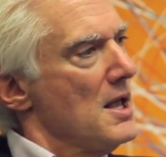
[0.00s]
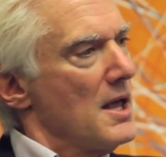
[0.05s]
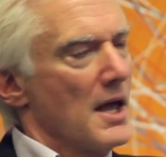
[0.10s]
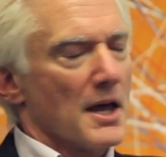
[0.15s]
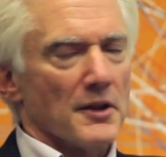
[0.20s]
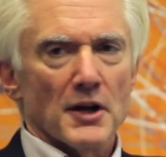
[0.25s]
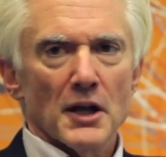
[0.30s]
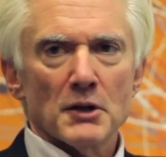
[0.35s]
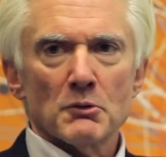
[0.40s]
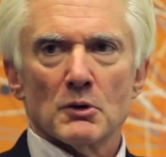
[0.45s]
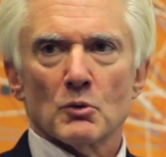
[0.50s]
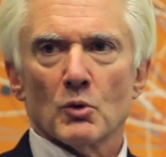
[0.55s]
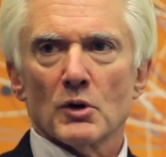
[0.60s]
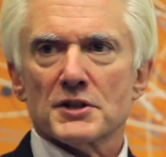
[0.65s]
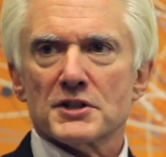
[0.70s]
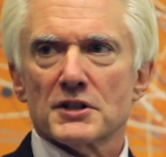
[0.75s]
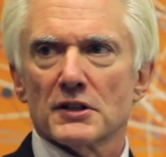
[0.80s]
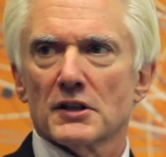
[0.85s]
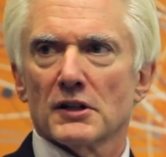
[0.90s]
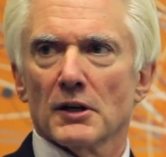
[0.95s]
And the other one
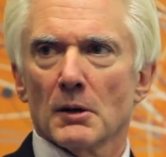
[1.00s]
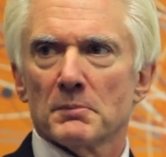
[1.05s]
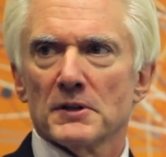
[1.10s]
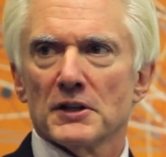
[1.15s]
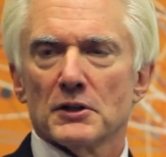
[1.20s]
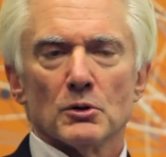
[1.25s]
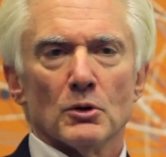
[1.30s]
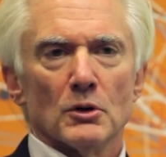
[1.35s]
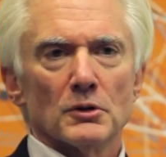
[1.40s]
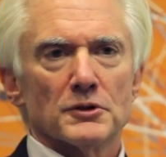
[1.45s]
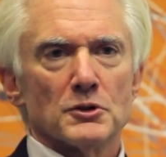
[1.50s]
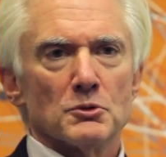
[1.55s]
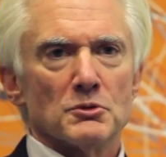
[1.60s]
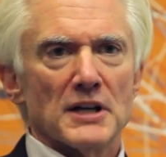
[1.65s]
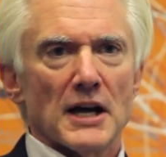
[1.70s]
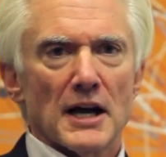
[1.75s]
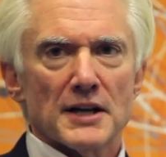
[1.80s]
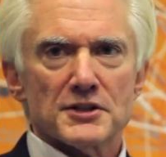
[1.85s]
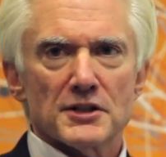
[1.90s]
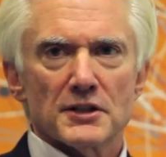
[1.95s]
works at a company called
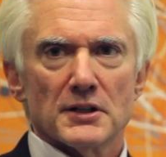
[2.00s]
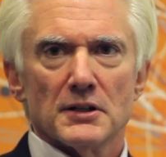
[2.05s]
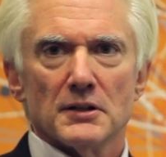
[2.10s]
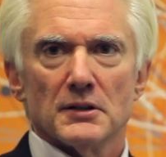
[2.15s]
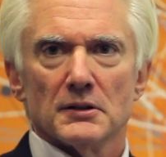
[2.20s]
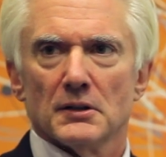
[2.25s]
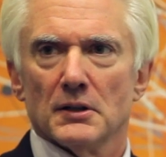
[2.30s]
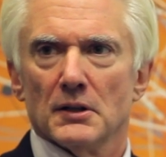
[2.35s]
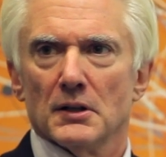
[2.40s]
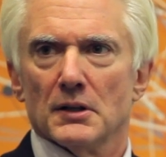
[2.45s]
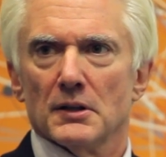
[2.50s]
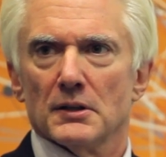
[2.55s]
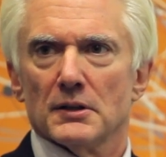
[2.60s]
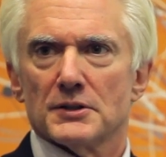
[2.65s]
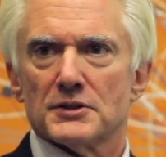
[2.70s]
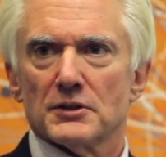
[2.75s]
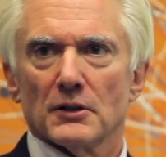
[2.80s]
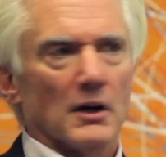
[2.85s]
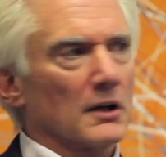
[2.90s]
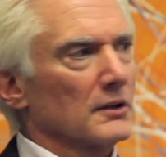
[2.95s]
Udacity,
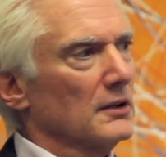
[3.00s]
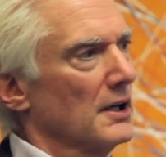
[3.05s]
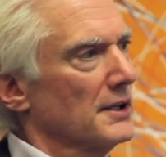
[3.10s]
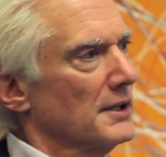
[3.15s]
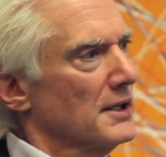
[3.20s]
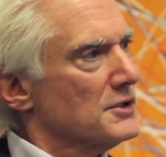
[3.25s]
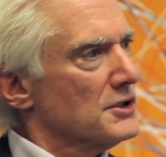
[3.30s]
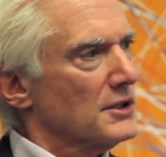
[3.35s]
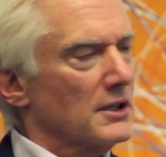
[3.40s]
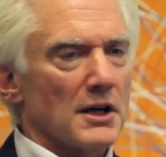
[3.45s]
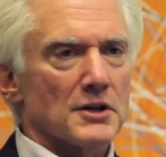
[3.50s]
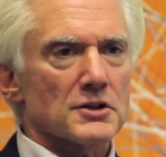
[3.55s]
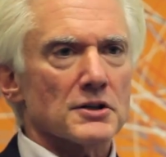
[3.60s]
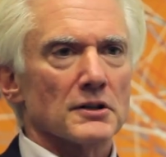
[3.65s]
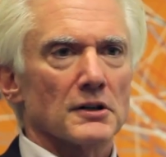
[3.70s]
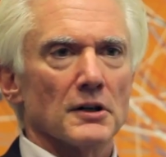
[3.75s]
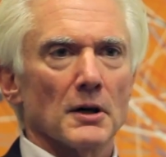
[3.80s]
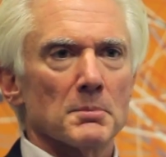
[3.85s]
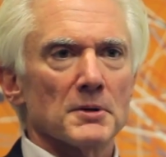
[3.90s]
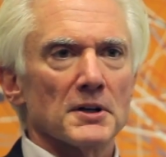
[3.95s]
it's an online
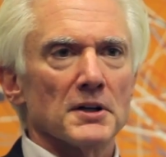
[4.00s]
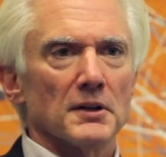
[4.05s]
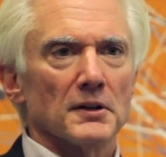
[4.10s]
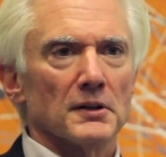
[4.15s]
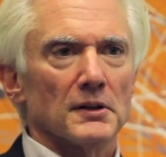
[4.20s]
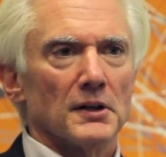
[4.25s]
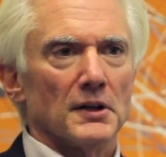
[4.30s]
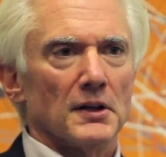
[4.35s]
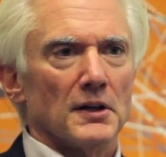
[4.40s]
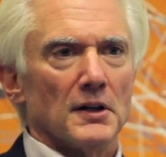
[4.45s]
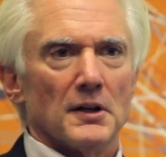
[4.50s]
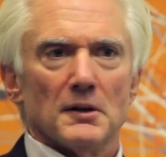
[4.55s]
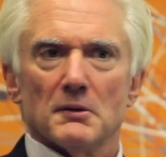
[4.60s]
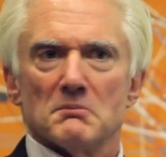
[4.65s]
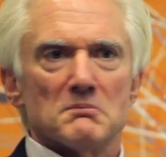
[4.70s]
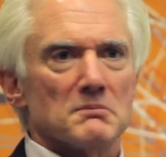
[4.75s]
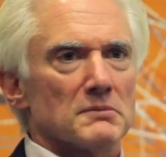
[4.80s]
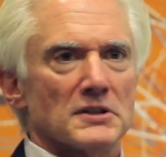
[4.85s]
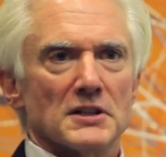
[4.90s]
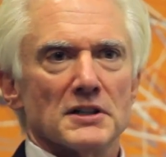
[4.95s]
education company.
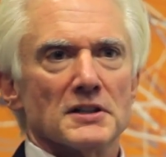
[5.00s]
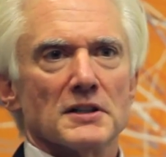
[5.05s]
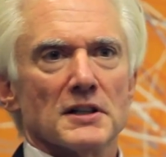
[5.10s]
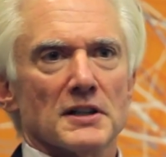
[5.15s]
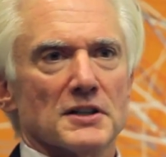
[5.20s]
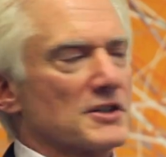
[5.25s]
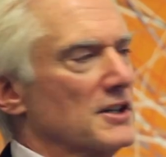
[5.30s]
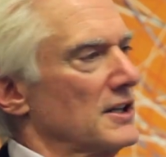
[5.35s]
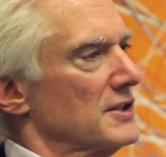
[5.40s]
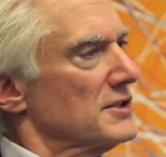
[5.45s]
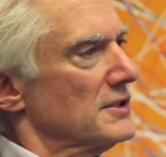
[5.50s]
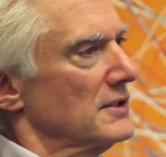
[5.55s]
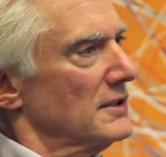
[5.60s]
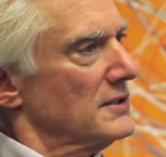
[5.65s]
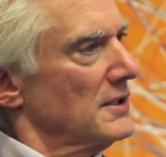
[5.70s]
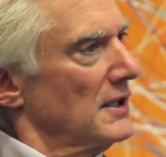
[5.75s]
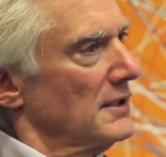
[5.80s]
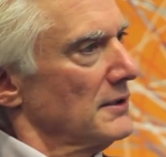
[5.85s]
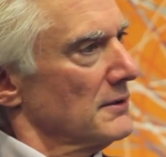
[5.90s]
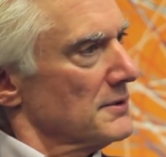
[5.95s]
Didn't exist
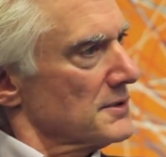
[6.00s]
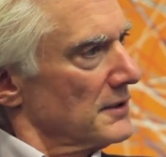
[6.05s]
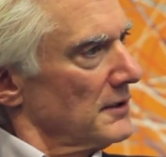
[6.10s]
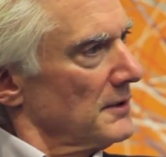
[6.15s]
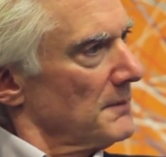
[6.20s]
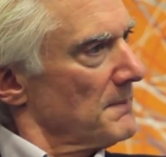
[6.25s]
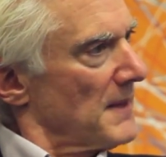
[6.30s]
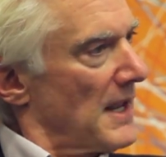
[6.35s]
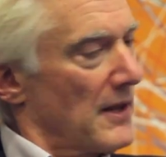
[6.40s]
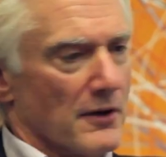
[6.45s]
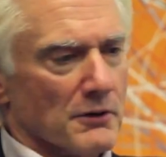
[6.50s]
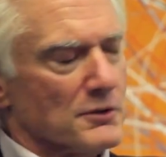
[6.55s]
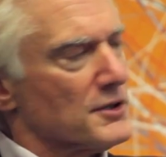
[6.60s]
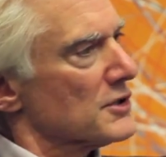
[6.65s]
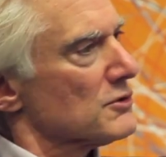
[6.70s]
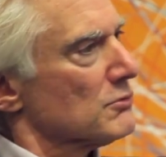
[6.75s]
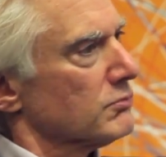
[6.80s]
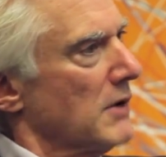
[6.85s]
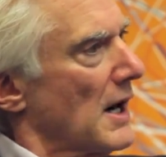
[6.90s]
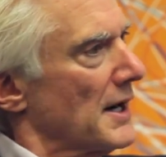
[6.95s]
10 years ago. And they're
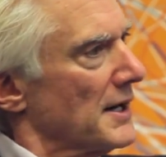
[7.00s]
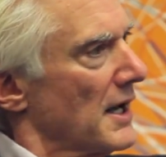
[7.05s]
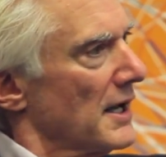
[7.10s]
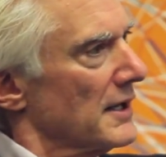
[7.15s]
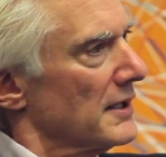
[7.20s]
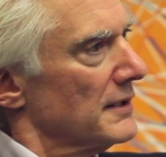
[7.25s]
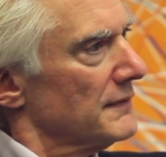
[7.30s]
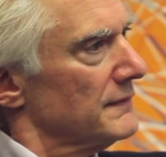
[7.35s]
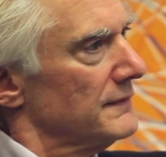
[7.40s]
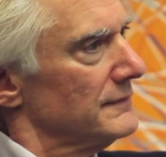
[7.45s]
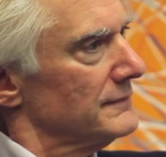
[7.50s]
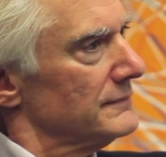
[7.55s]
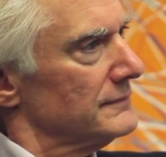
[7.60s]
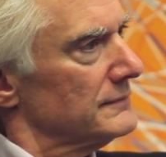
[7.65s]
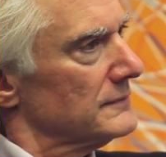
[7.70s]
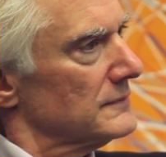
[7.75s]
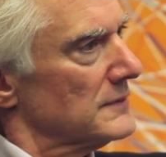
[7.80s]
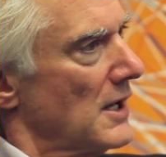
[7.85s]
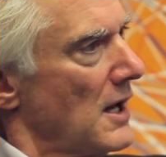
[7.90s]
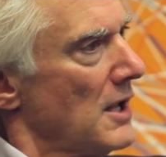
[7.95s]
just right out of
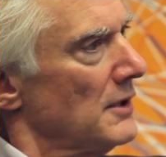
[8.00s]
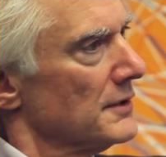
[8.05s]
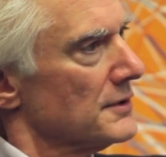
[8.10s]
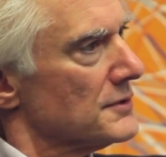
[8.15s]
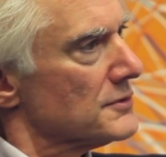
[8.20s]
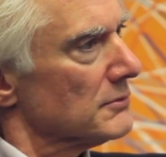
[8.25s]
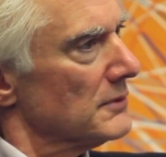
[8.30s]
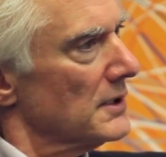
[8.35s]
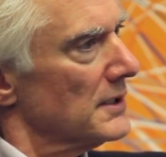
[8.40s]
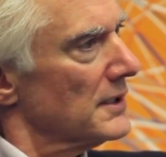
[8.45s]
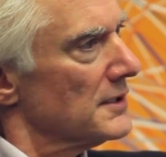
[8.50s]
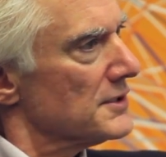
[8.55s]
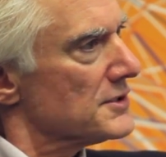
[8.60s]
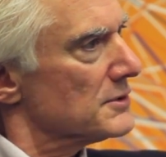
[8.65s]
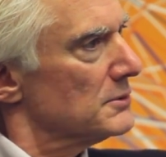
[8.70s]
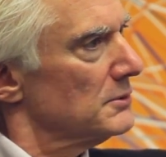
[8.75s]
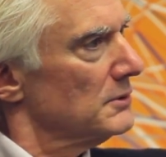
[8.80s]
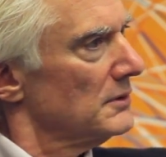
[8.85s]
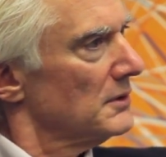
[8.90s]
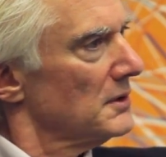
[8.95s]
college, right out of
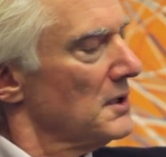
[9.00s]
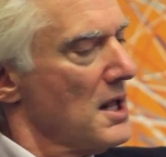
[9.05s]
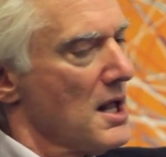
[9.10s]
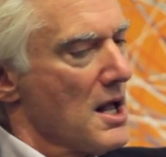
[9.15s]
school.